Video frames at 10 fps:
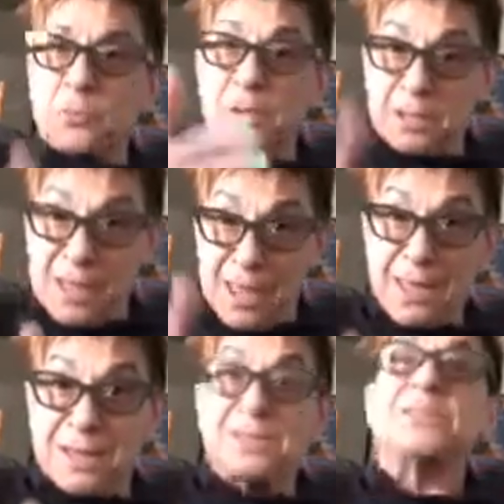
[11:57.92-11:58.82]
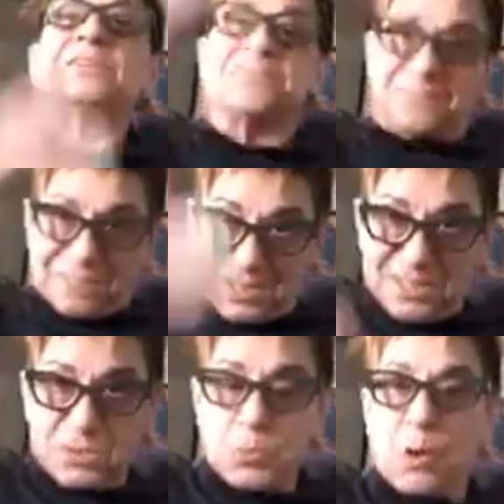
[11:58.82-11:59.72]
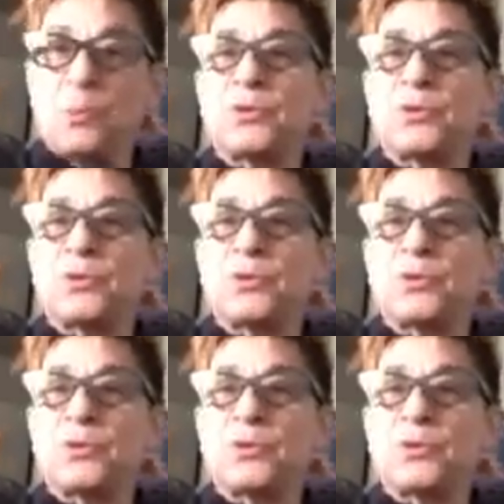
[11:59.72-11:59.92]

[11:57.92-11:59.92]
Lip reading: we end, this is what we're